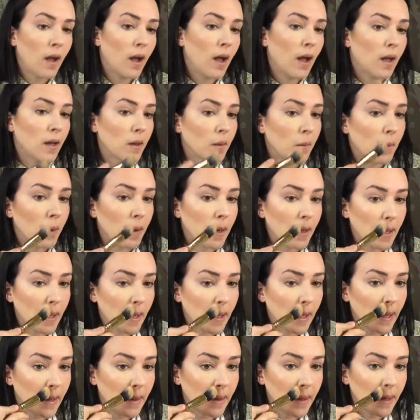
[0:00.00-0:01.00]
And you want to get
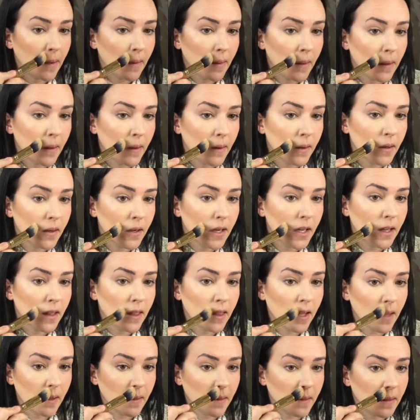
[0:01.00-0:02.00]
highlight right underneath
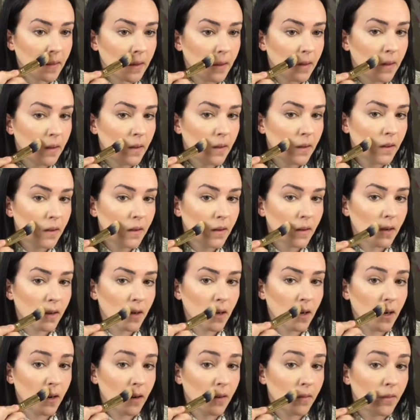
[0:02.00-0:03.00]
that little
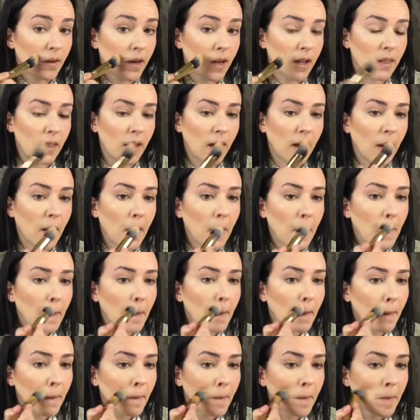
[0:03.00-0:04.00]
curve right there.
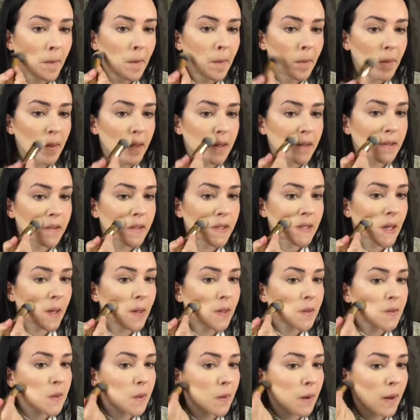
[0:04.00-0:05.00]
This is
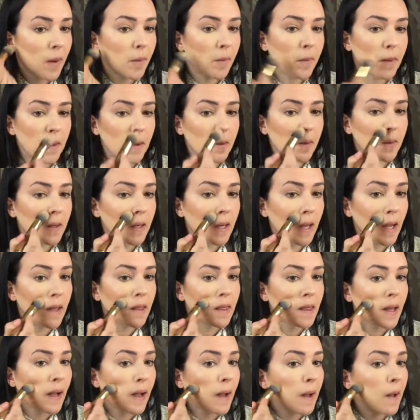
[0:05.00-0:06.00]
also helping
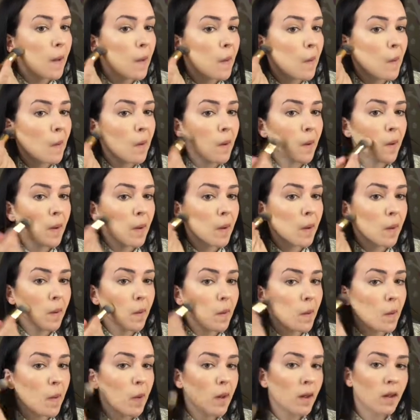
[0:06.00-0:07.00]
create that
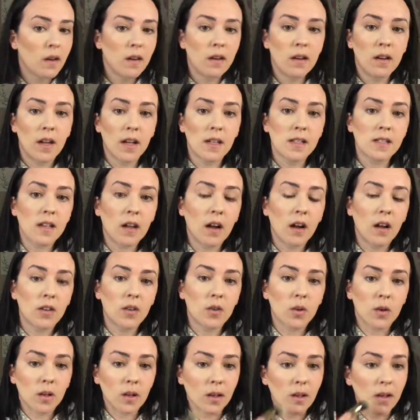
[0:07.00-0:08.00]
nice
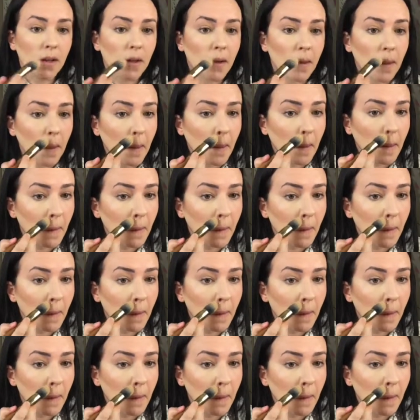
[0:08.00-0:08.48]
contoured look.